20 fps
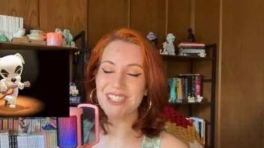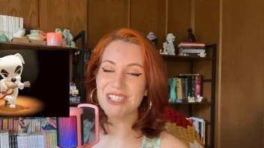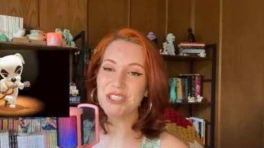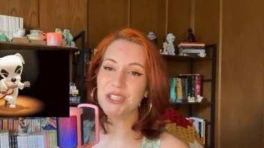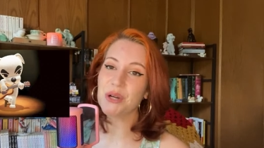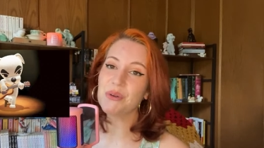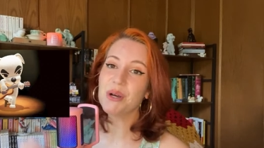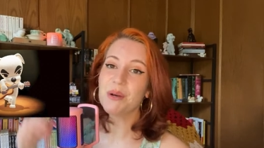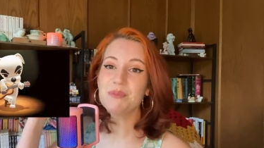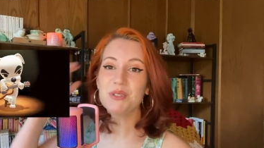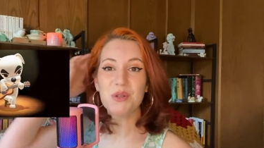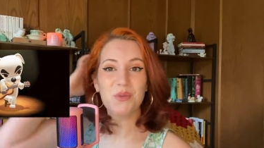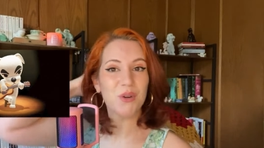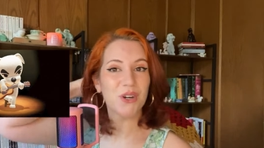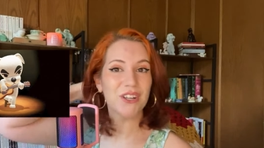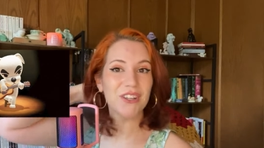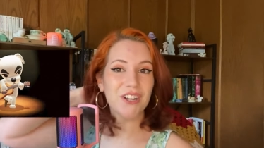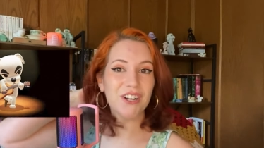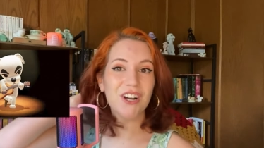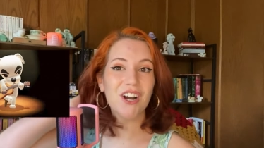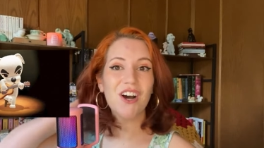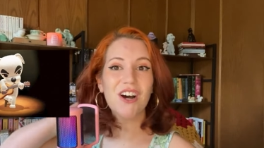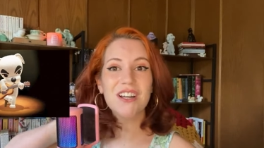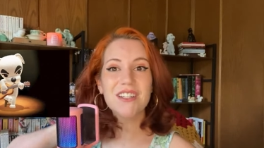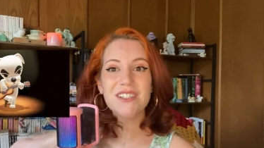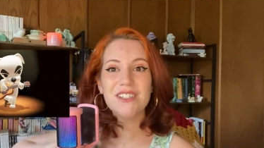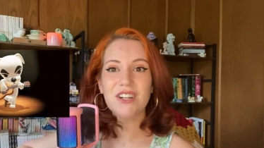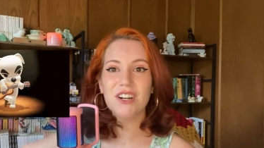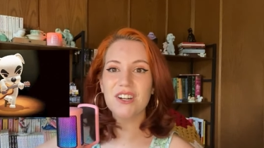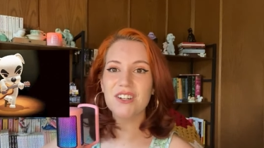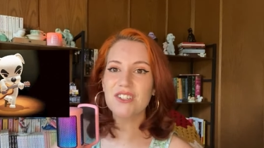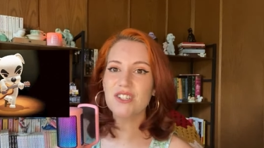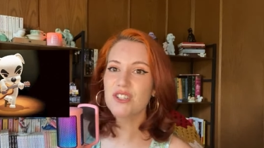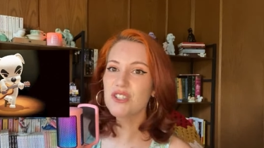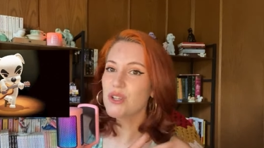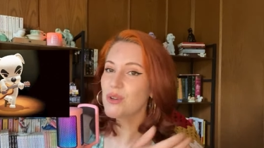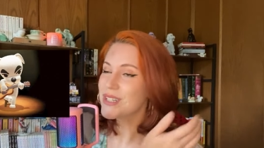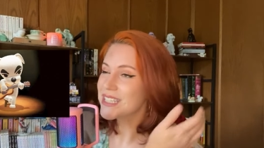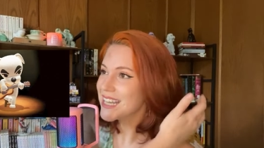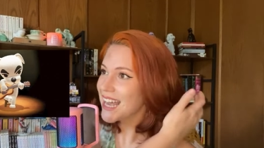show up to one of their concerts,
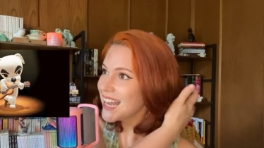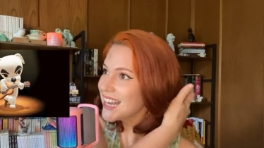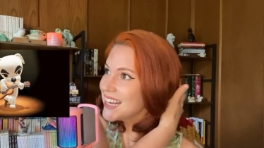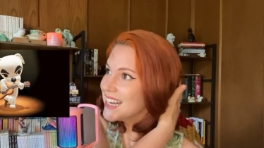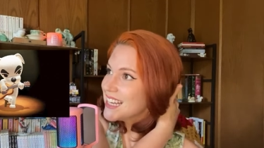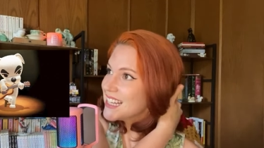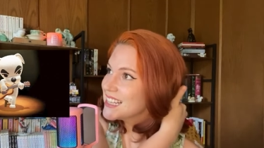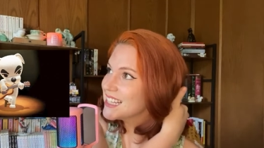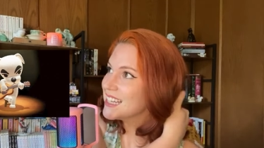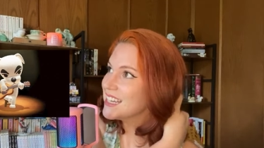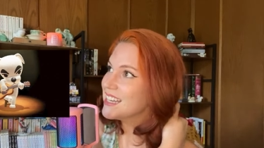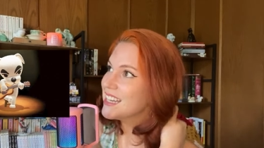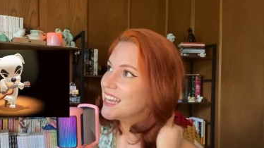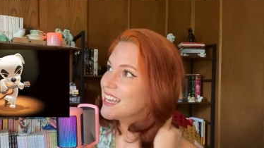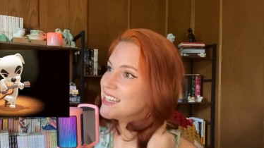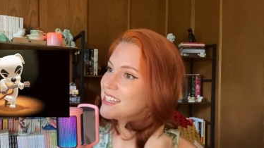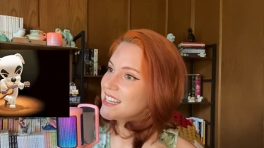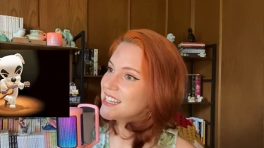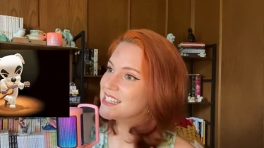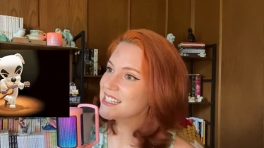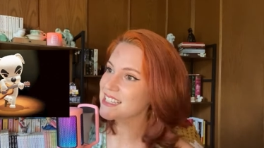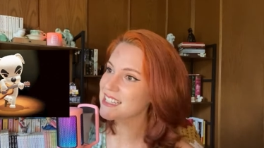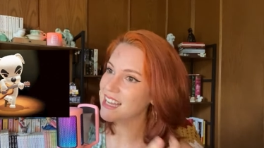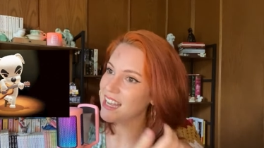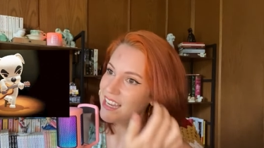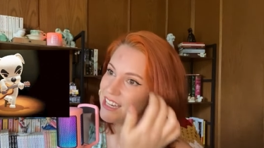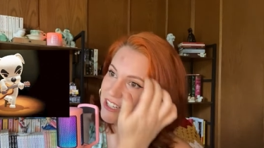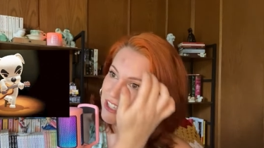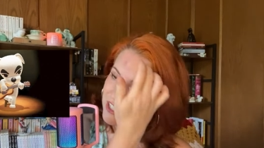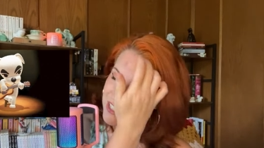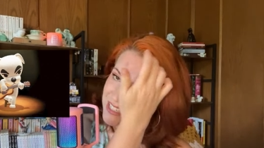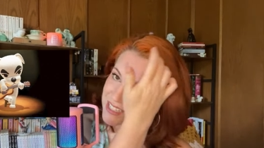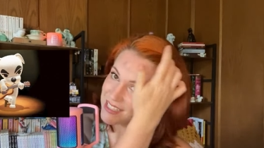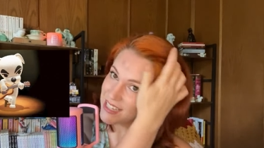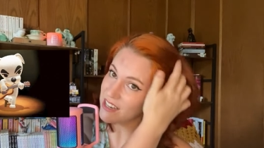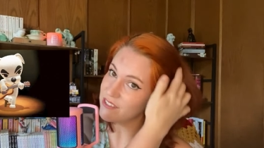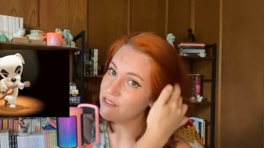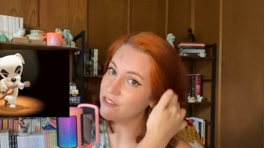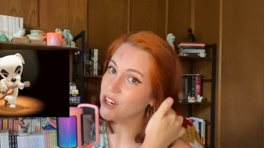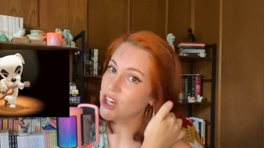so technically K K Slider is
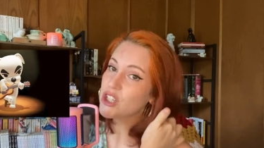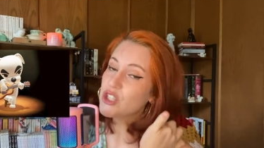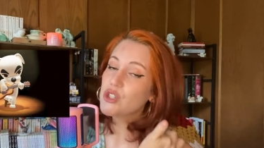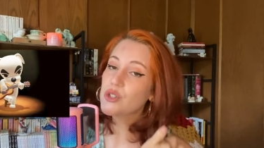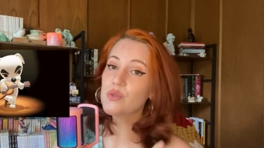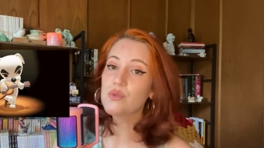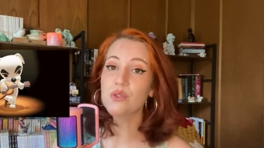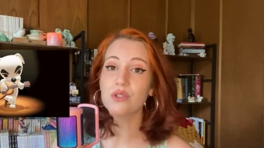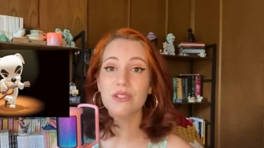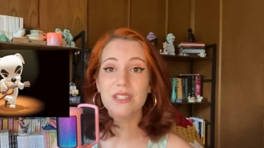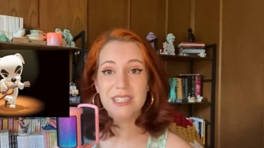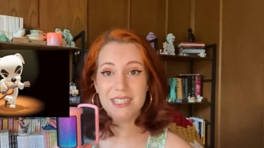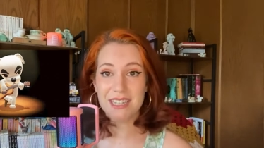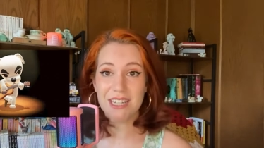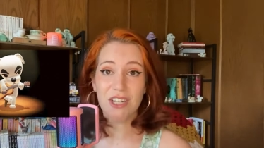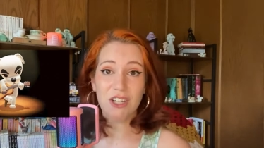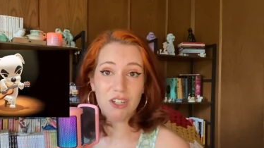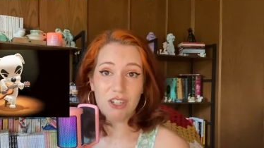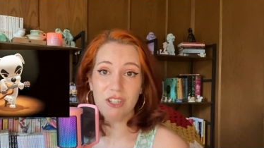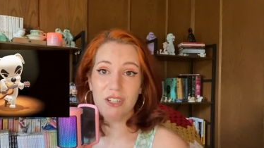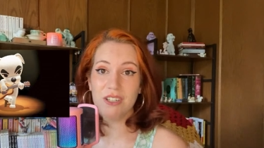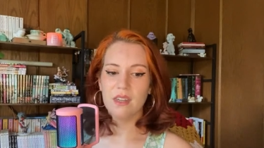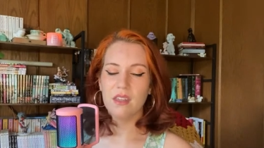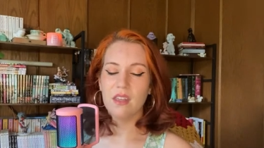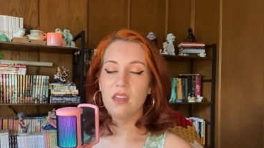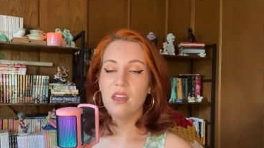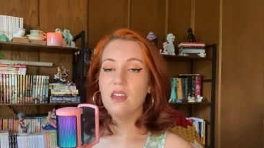a virtual singer.